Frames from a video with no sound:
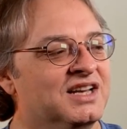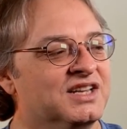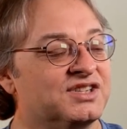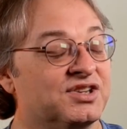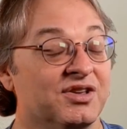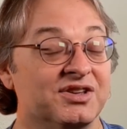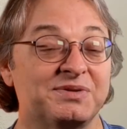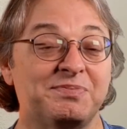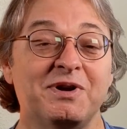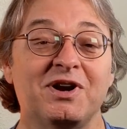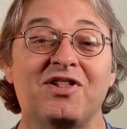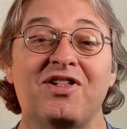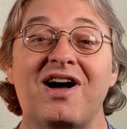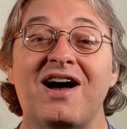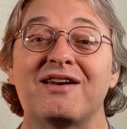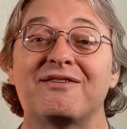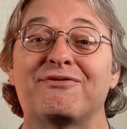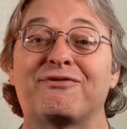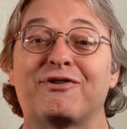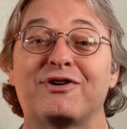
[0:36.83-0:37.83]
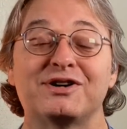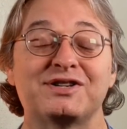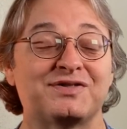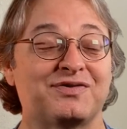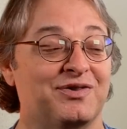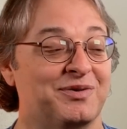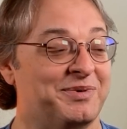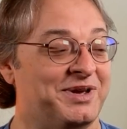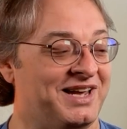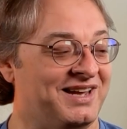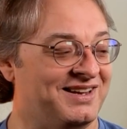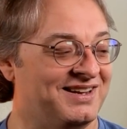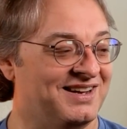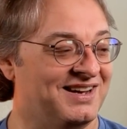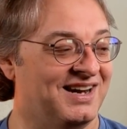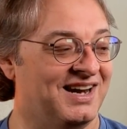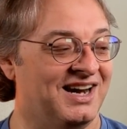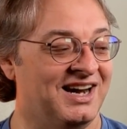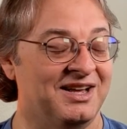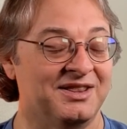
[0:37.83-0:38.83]
So it's been a lot of firsts for me.
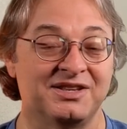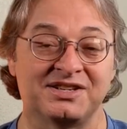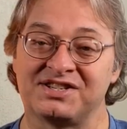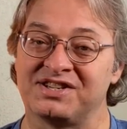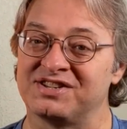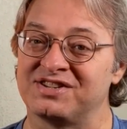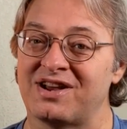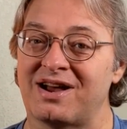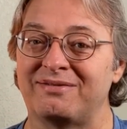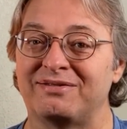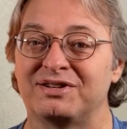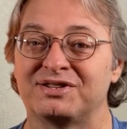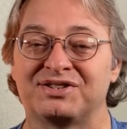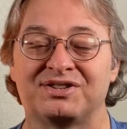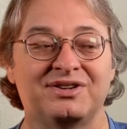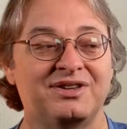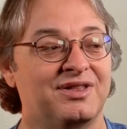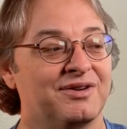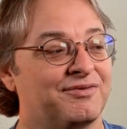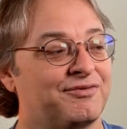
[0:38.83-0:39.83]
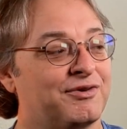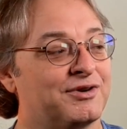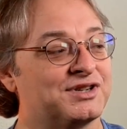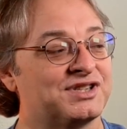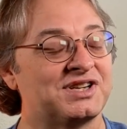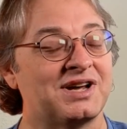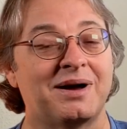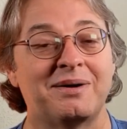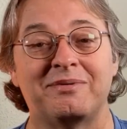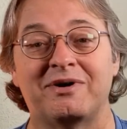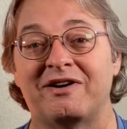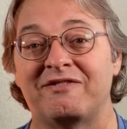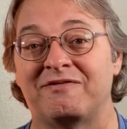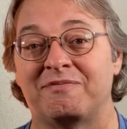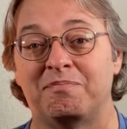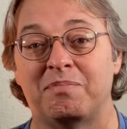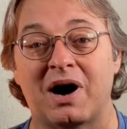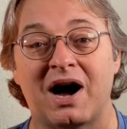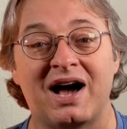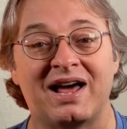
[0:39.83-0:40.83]
This is obviously the first time
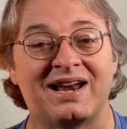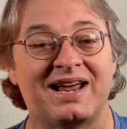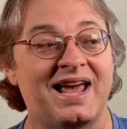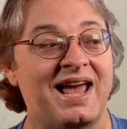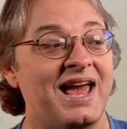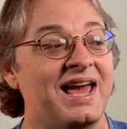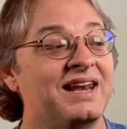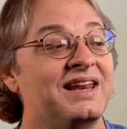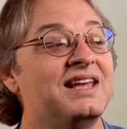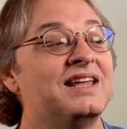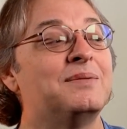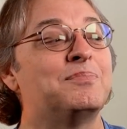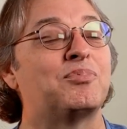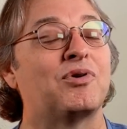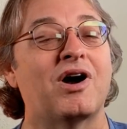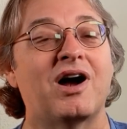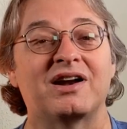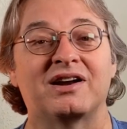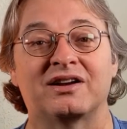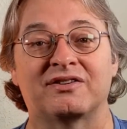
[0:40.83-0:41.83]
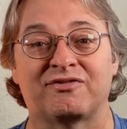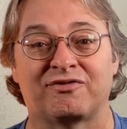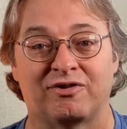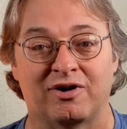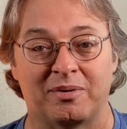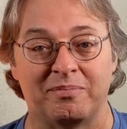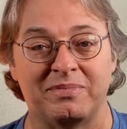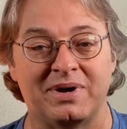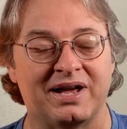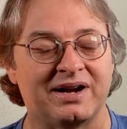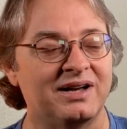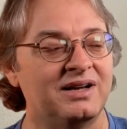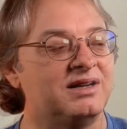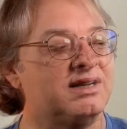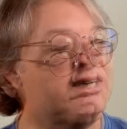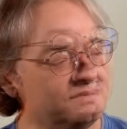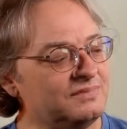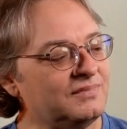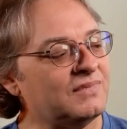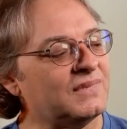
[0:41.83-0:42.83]
I've bought any product from
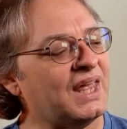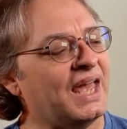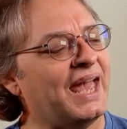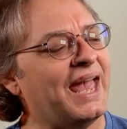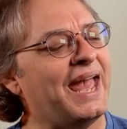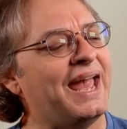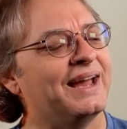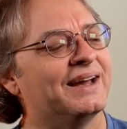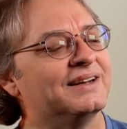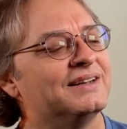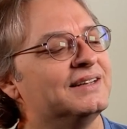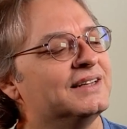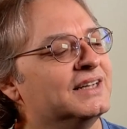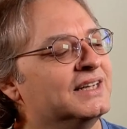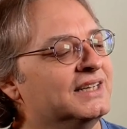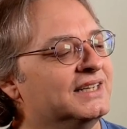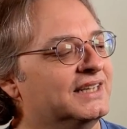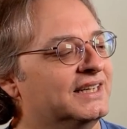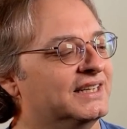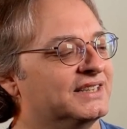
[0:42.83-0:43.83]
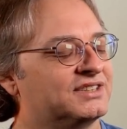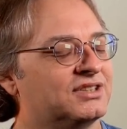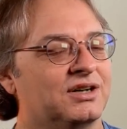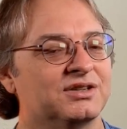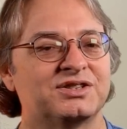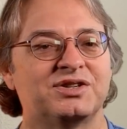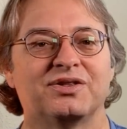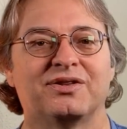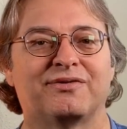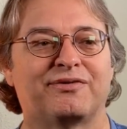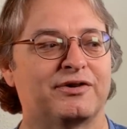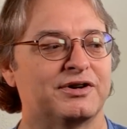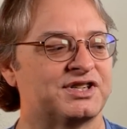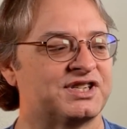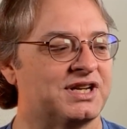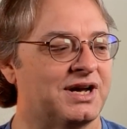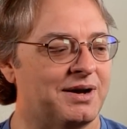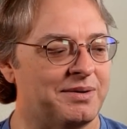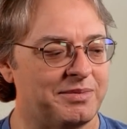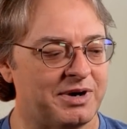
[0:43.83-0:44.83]
Meta, and it's also the
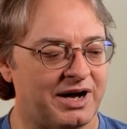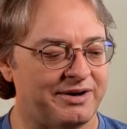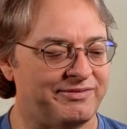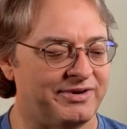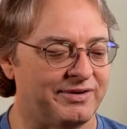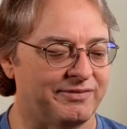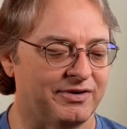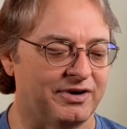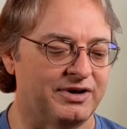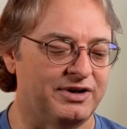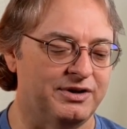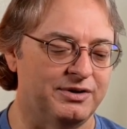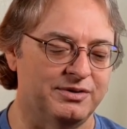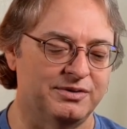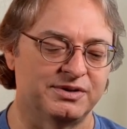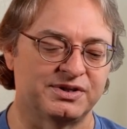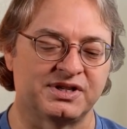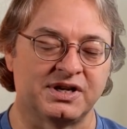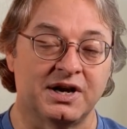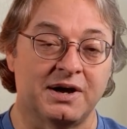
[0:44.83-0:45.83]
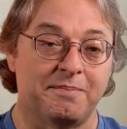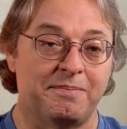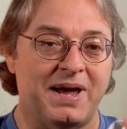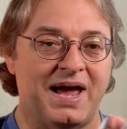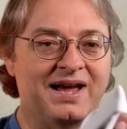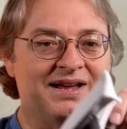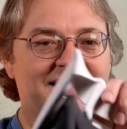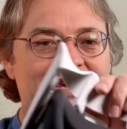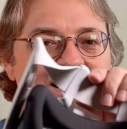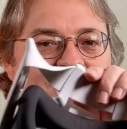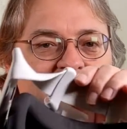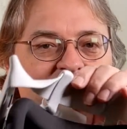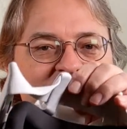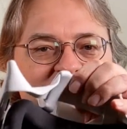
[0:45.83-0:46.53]
first time I've ever used Pancake